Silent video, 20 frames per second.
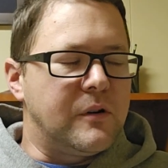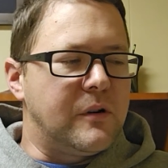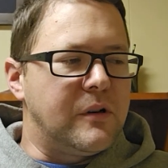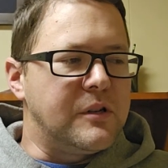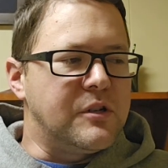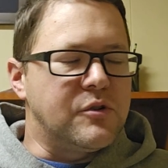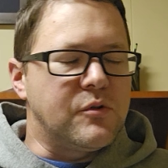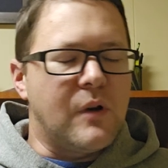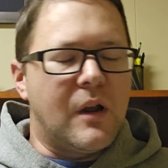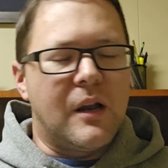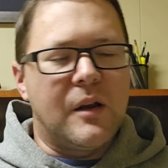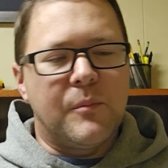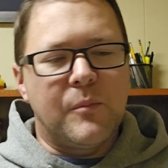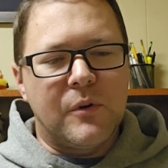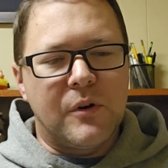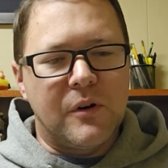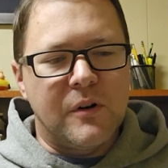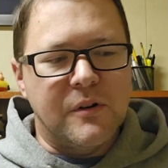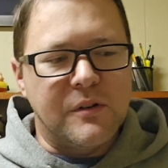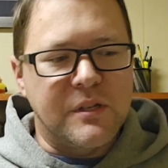
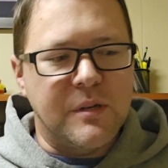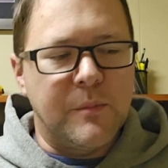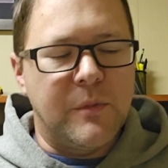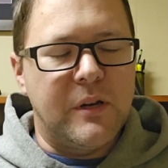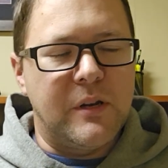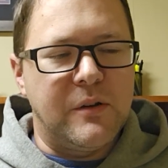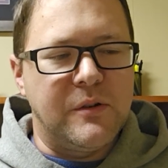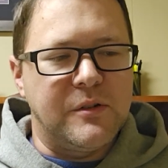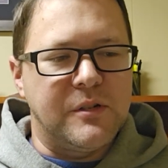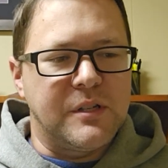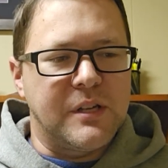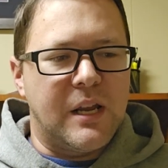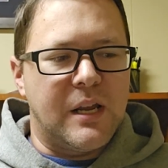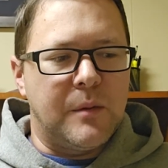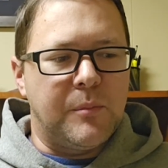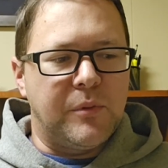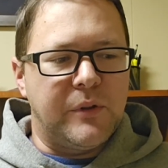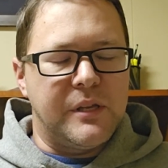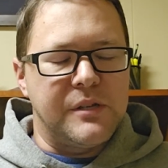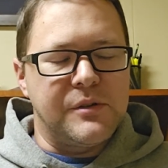astronomer or somebody who just
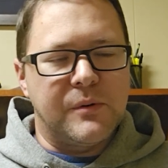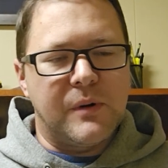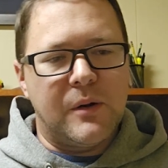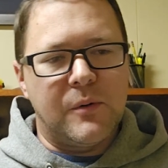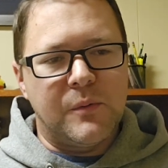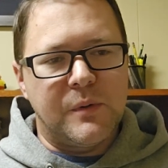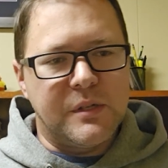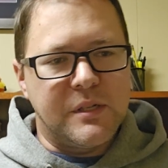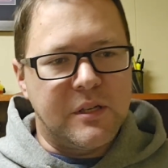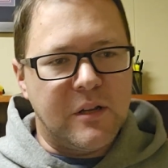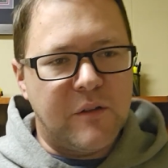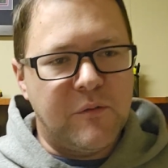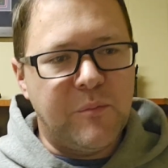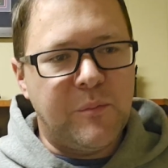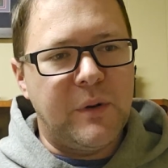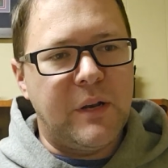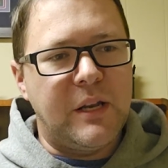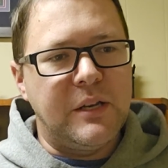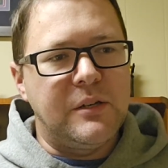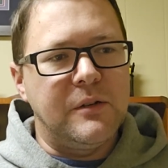kind of plays around with stuff.
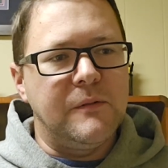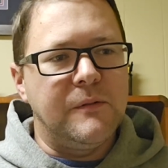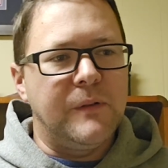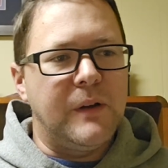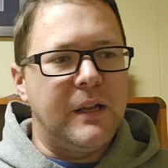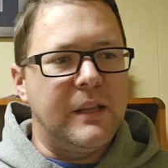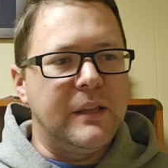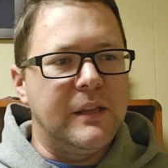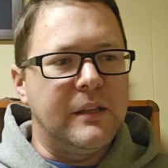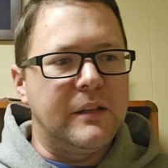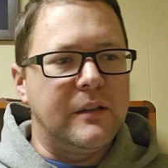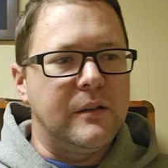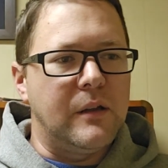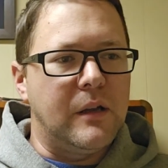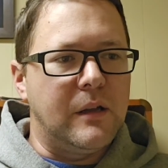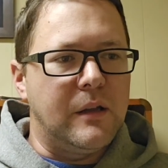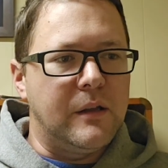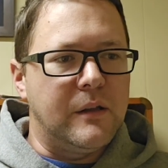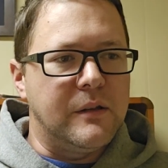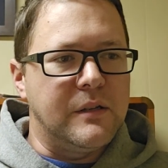But I do find that
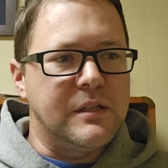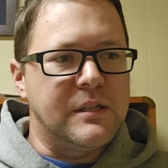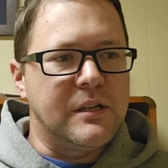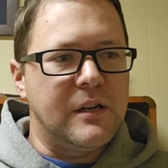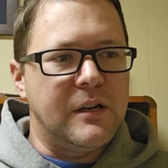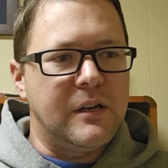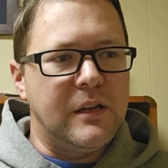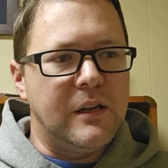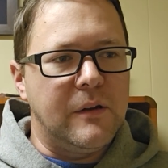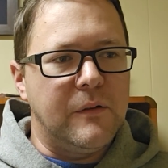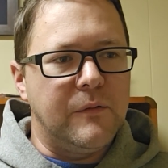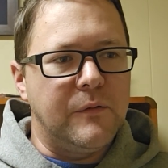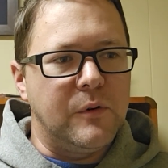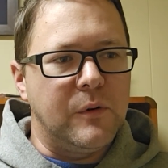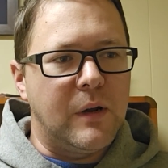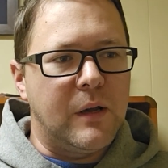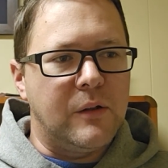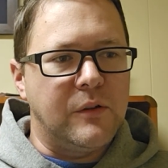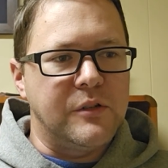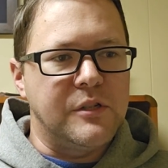the study of
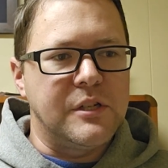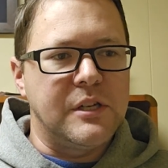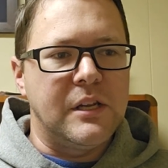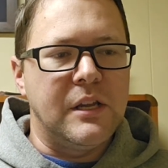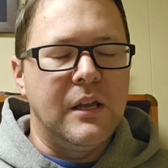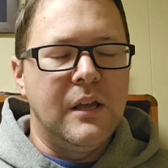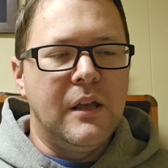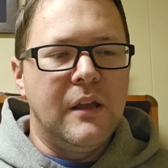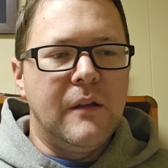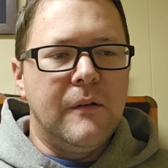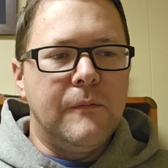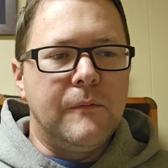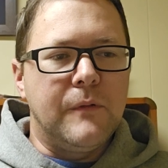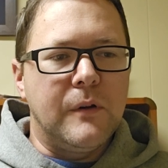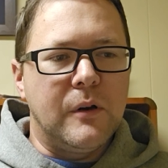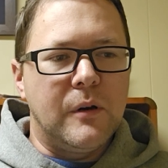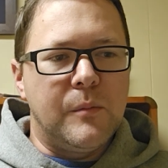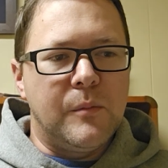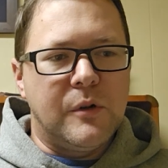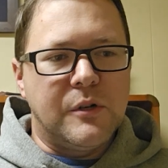neurology
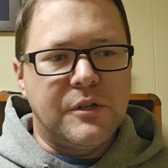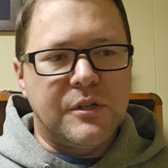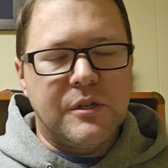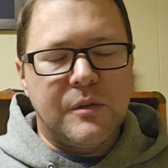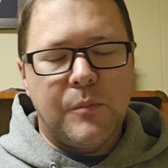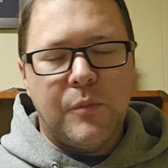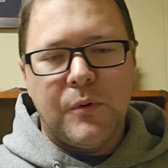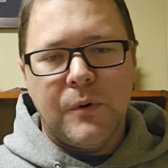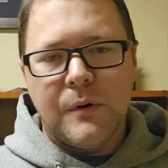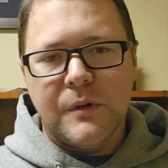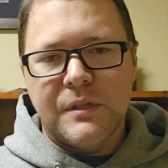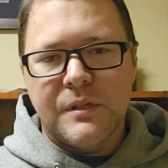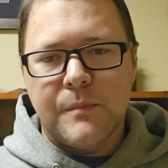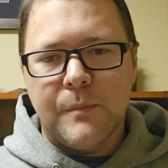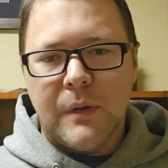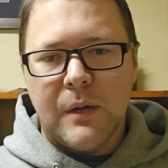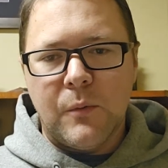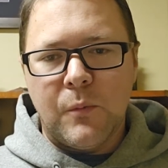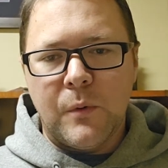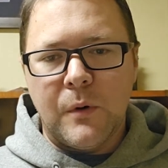very much supports
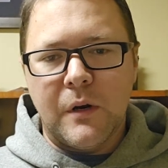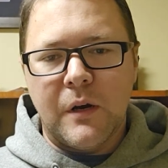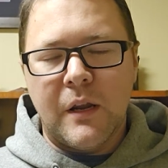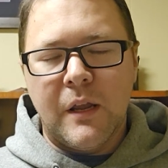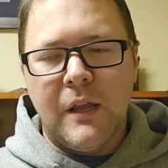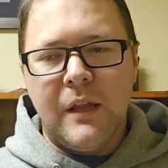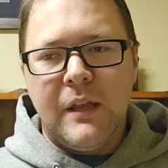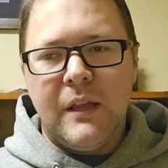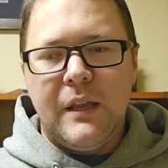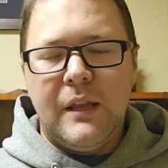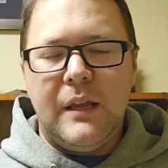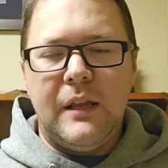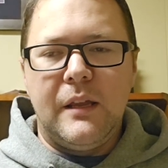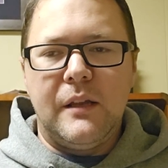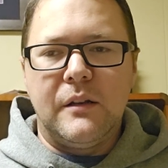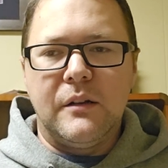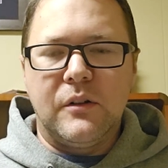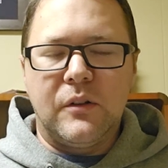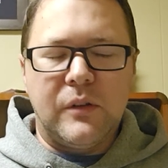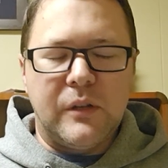my work
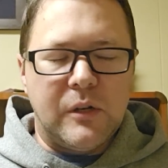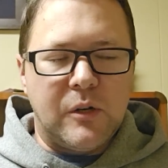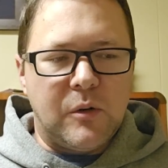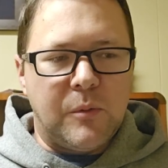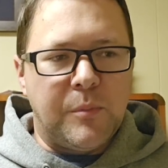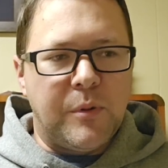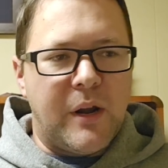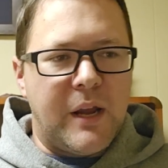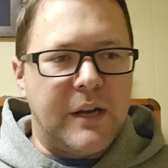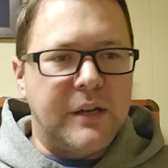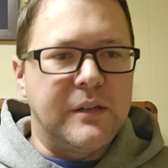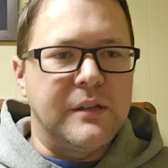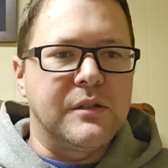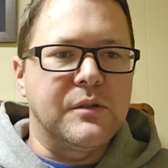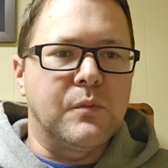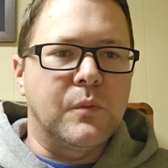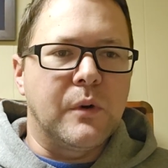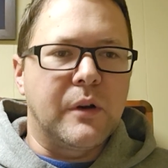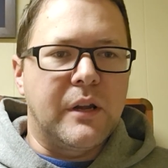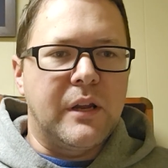in clinical
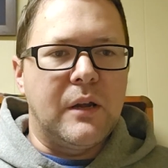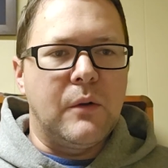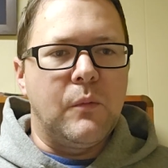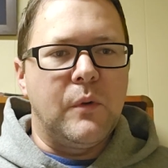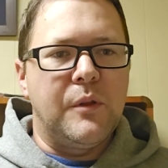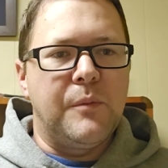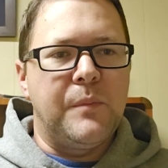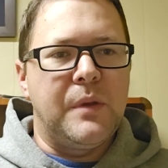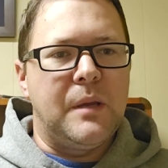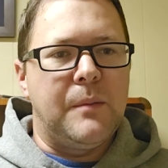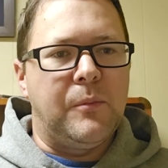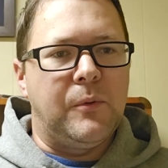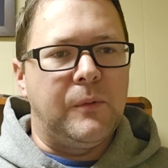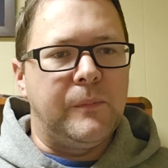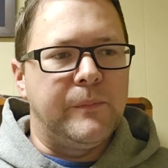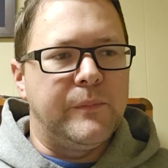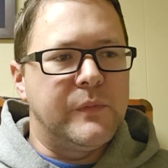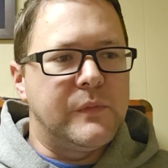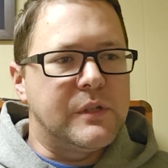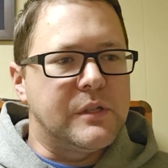practice working with people.
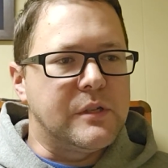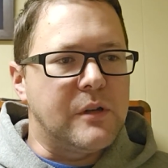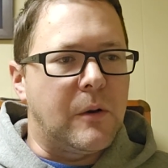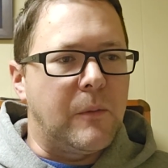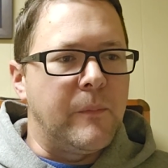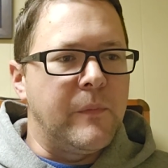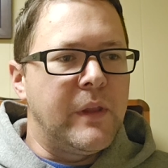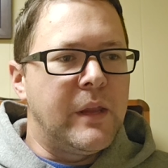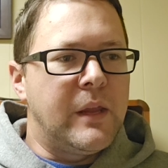So